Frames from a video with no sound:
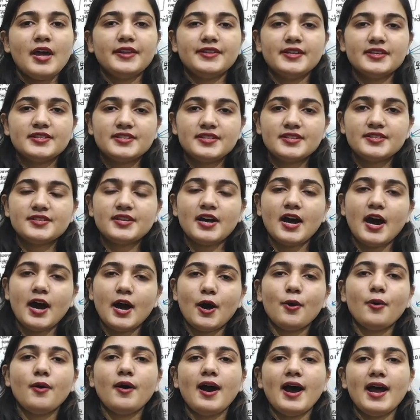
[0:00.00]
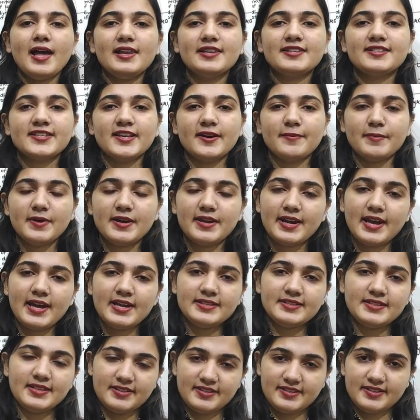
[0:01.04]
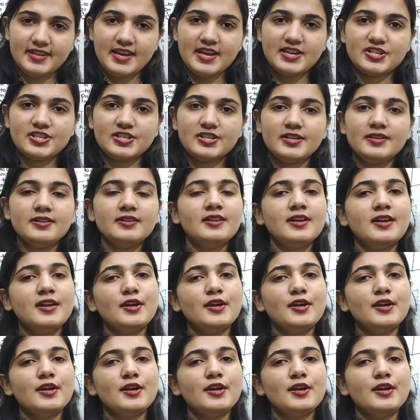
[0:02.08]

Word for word: this is how I'll summarize this session.